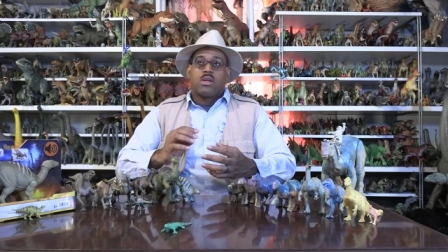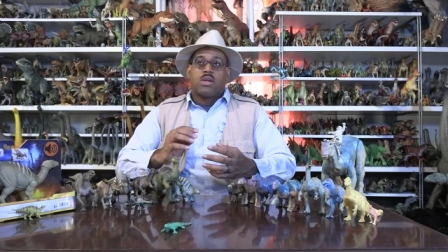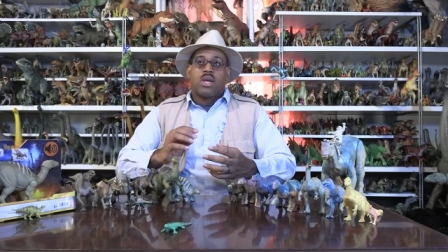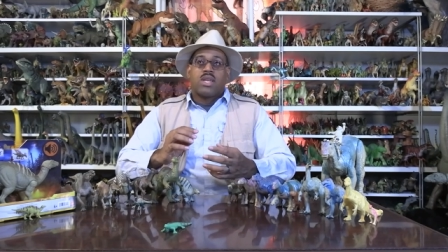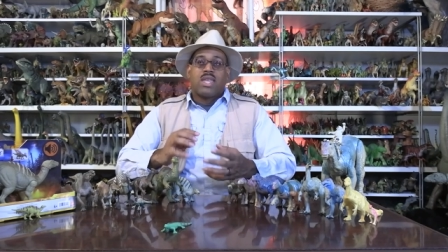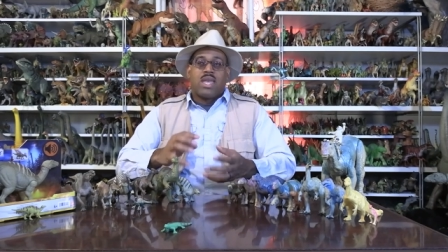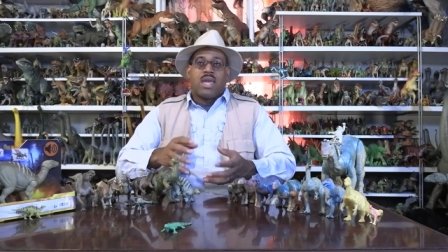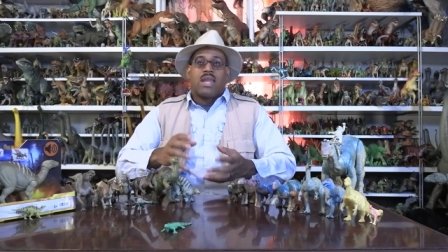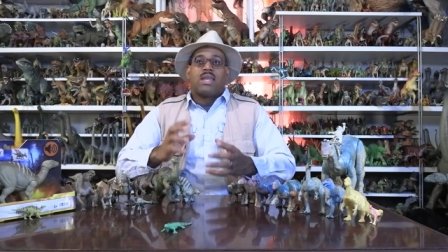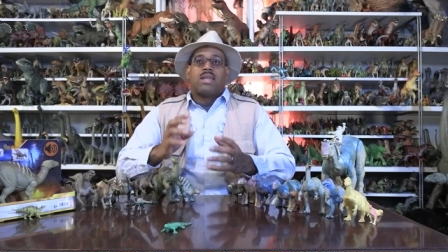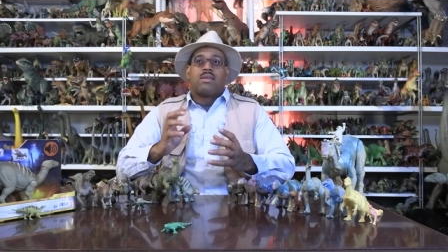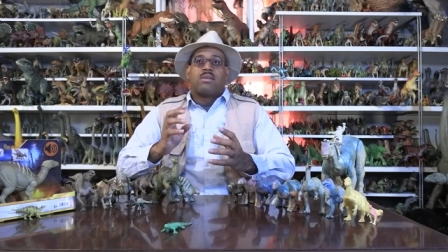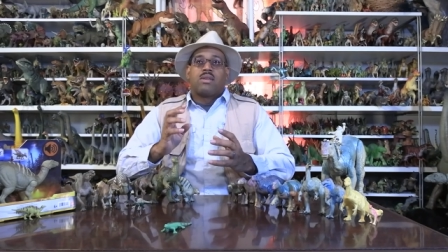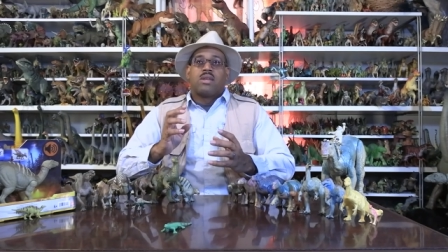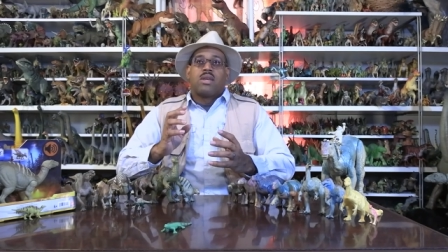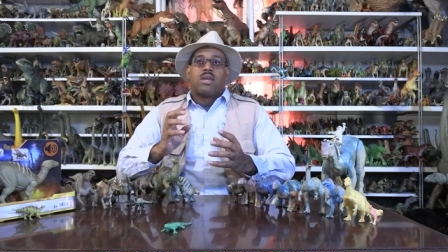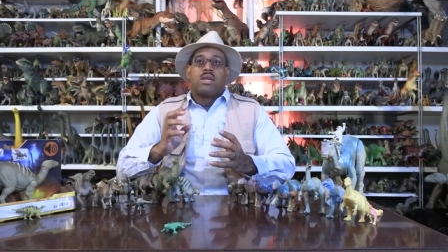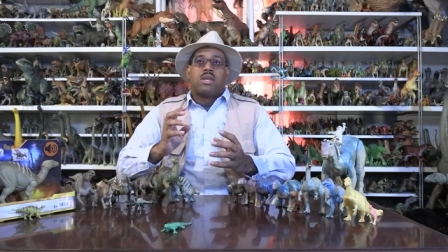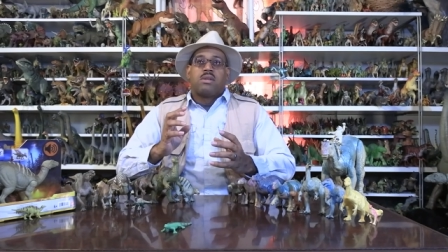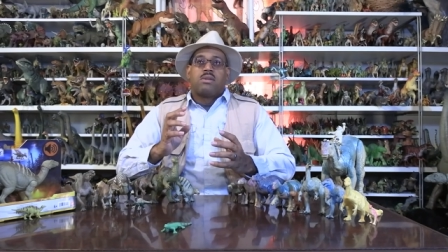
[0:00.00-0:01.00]
Again,
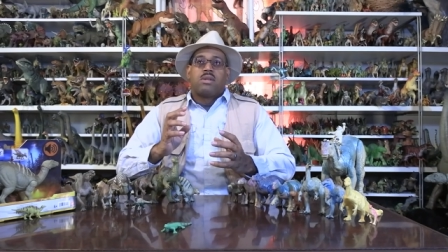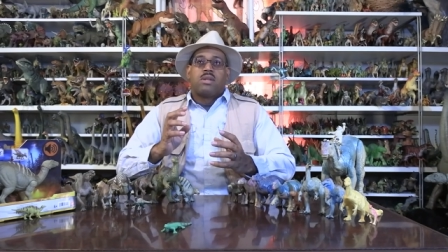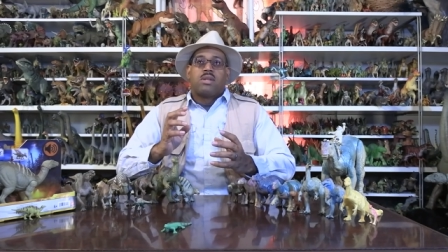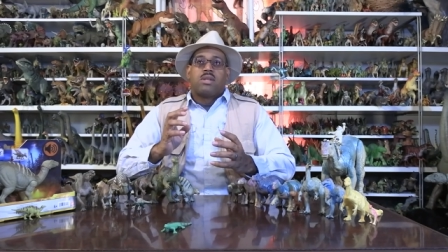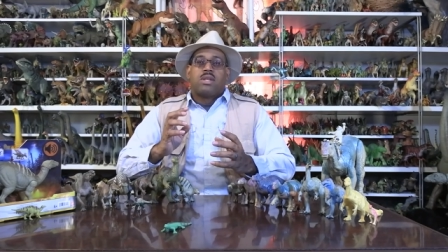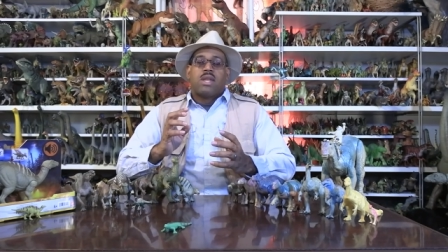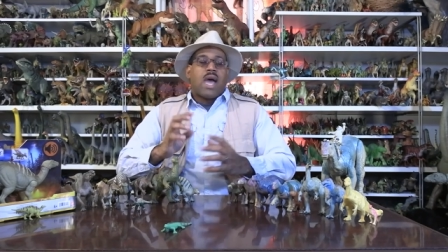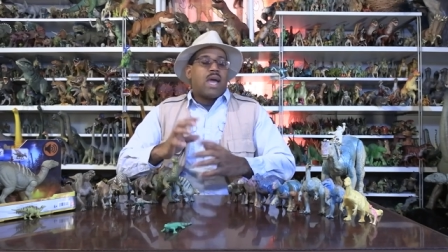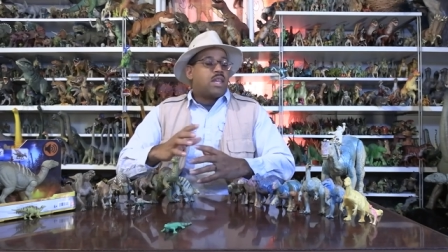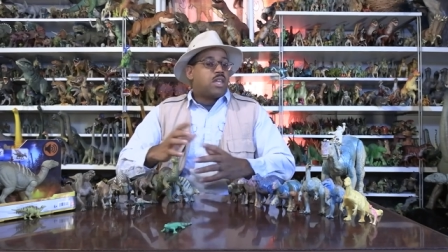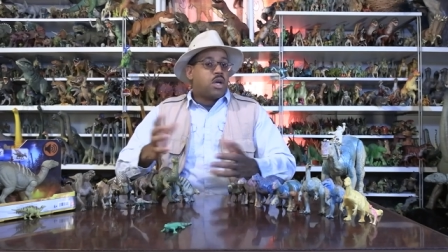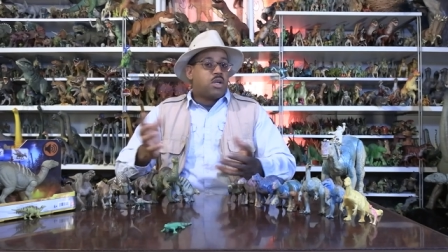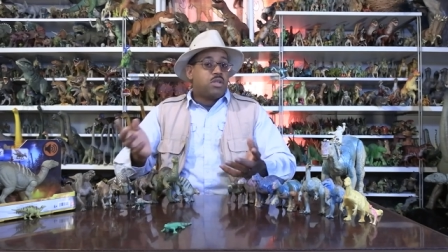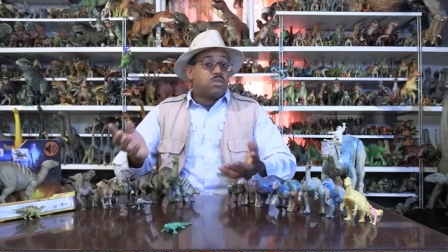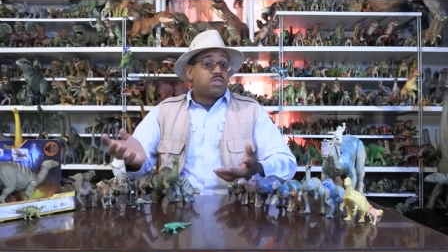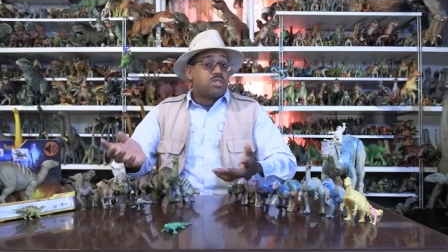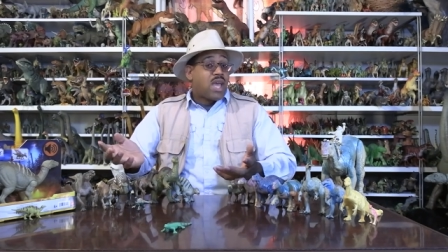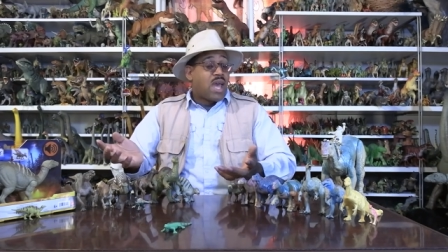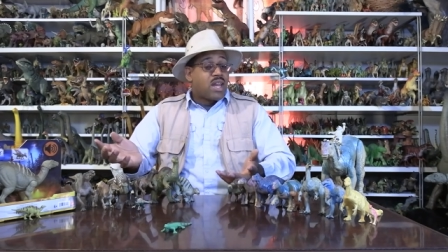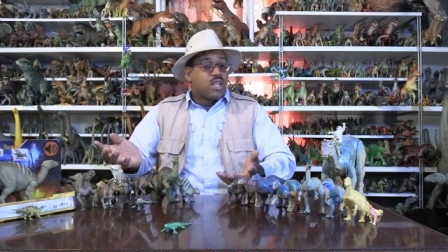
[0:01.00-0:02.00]
not known
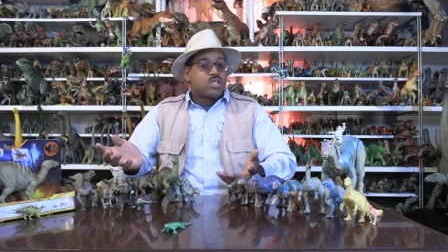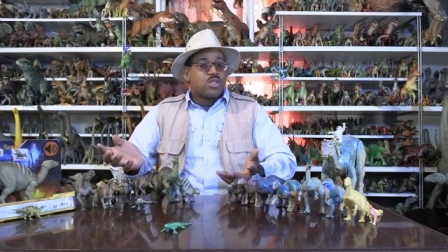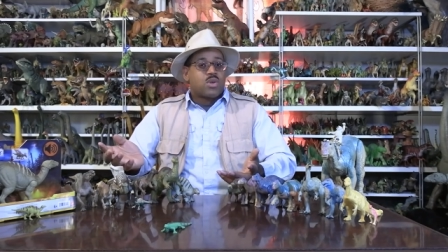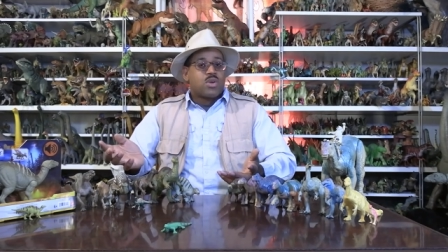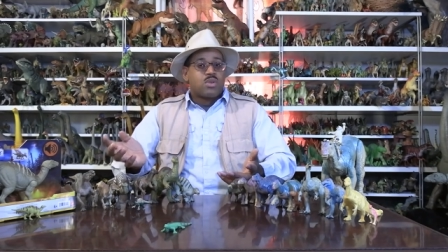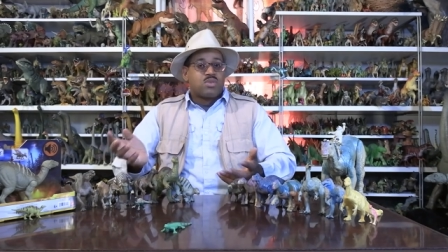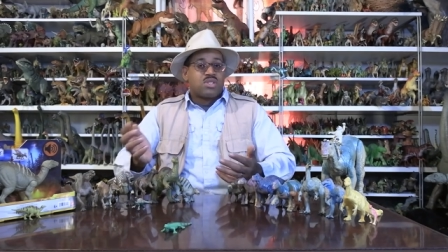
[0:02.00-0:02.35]
as a dinosaur,